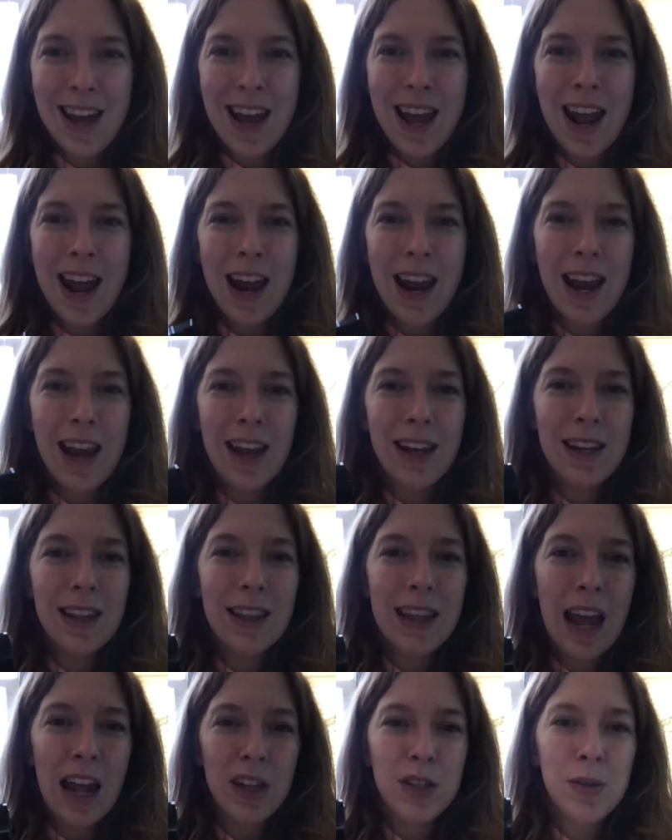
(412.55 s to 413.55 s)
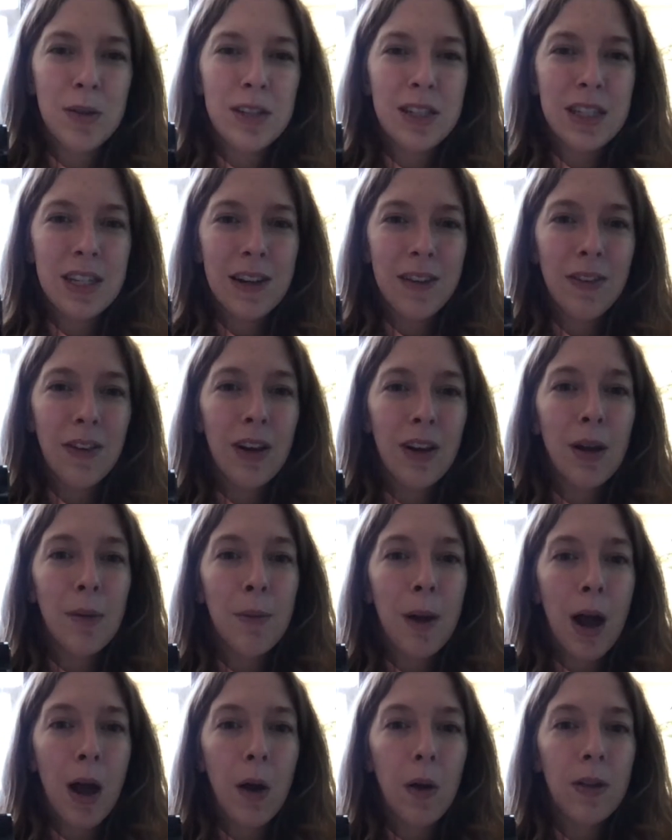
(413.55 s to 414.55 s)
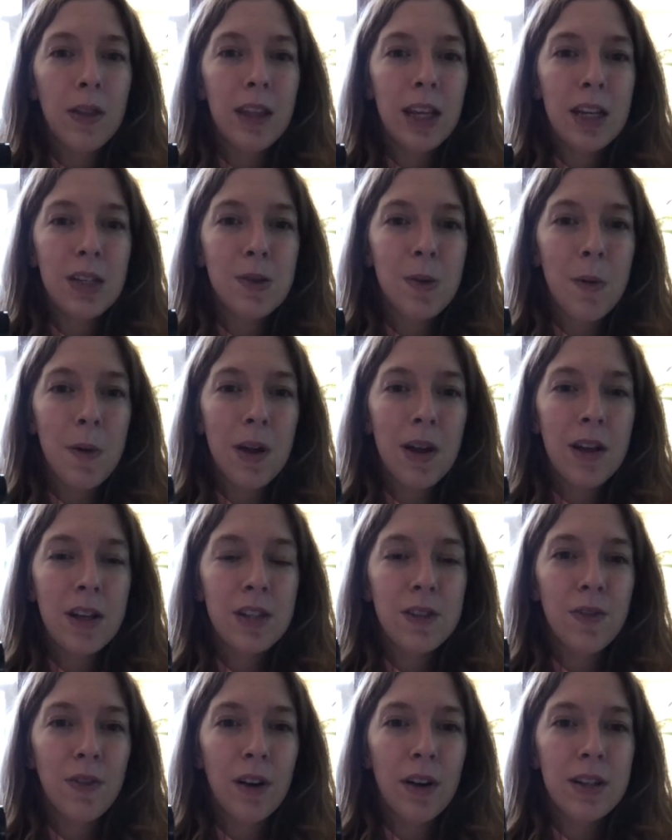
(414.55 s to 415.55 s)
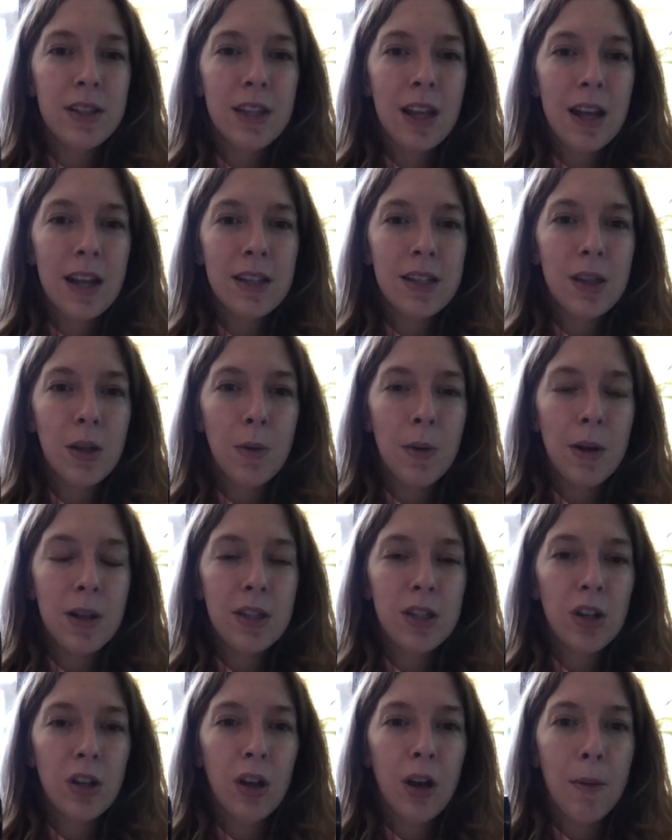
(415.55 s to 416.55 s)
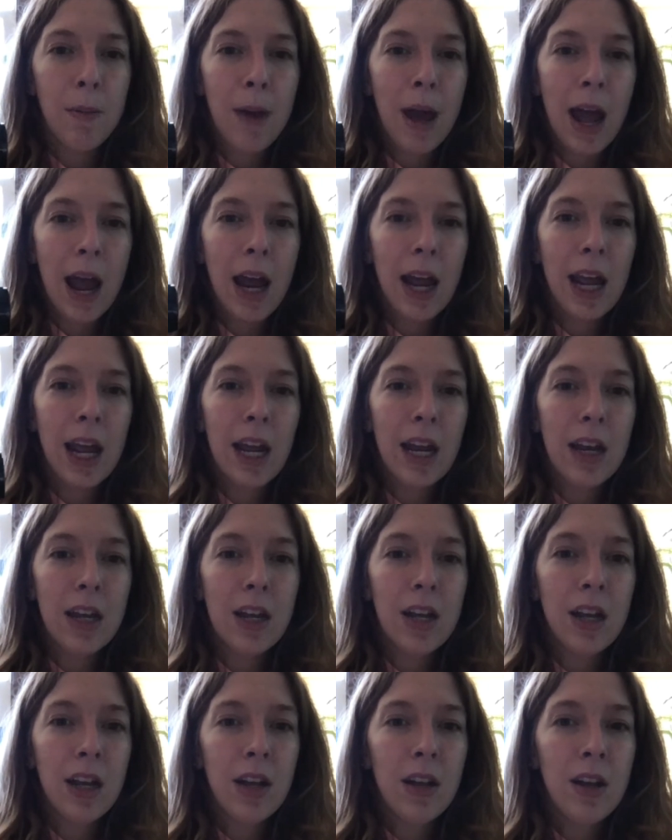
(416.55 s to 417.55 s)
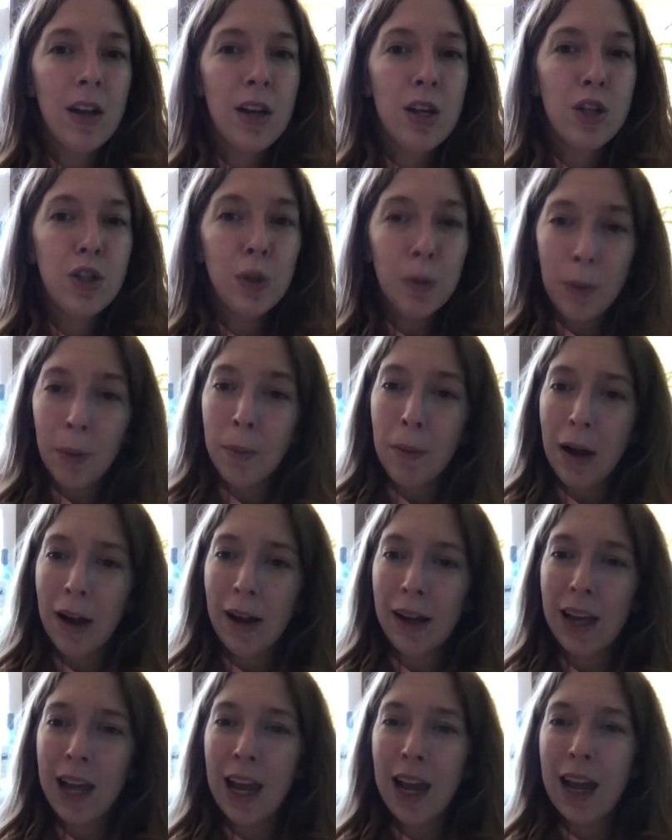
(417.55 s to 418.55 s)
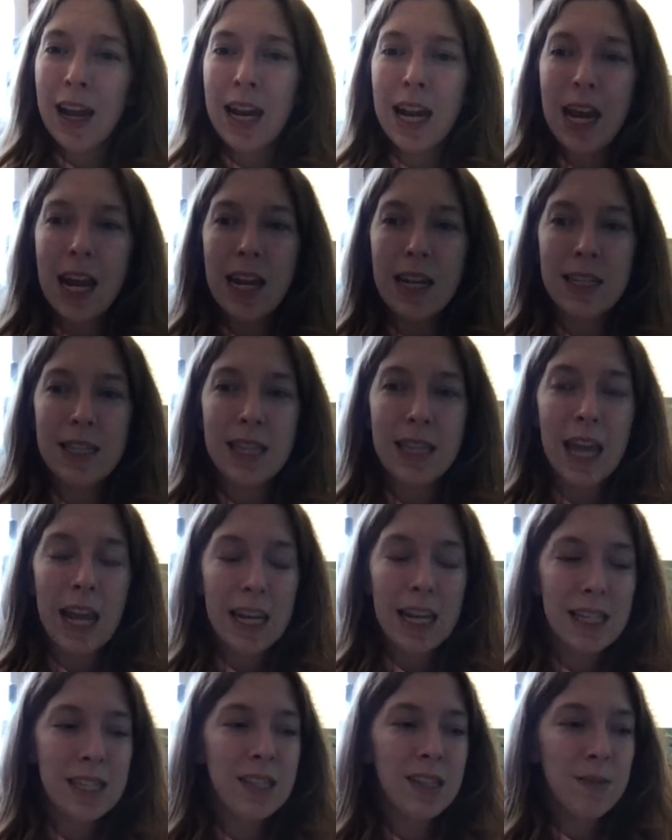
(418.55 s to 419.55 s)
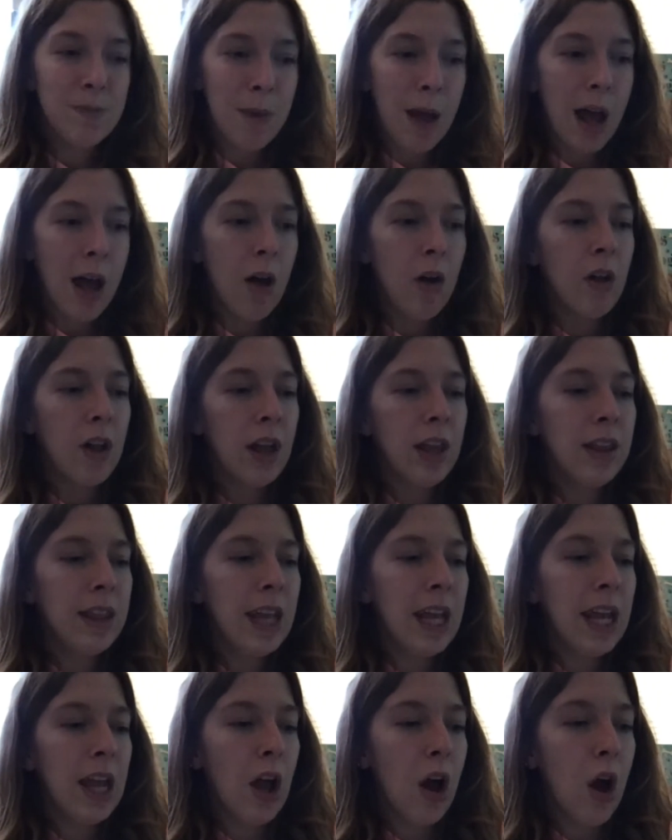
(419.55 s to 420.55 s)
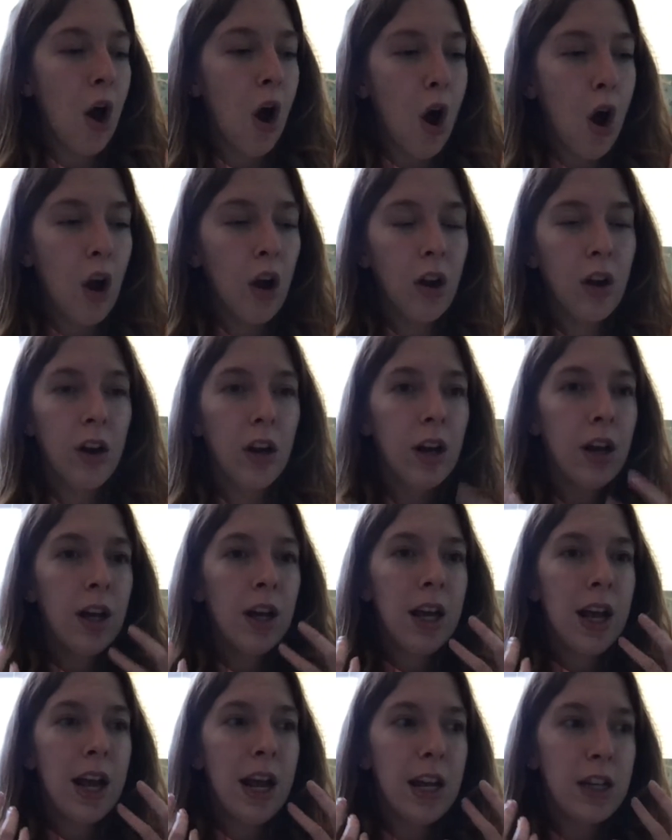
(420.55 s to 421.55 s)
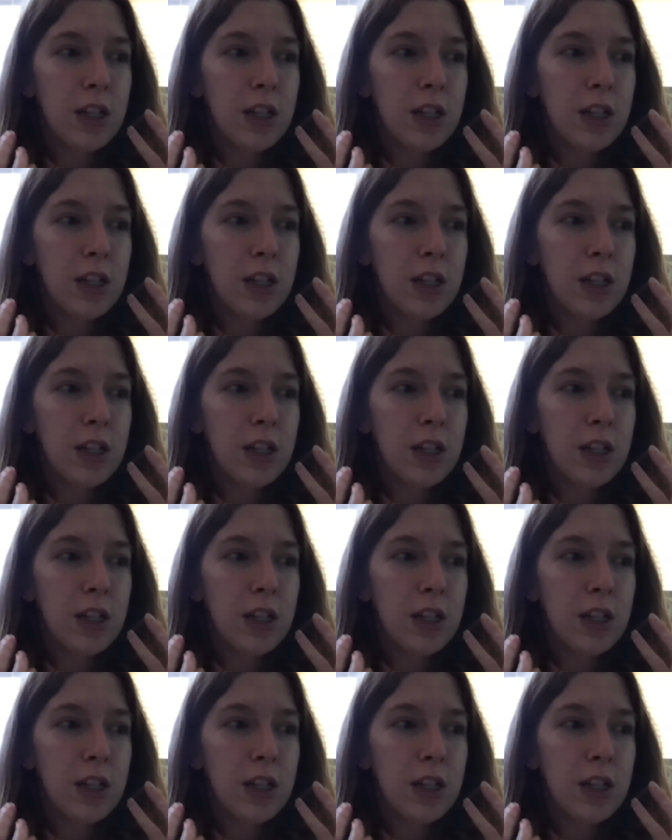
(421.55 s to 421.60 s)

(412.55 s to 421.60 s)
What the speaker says: And that's what's different about these oils versus the ones you're going to buy in a supermarket, is they smell and they are as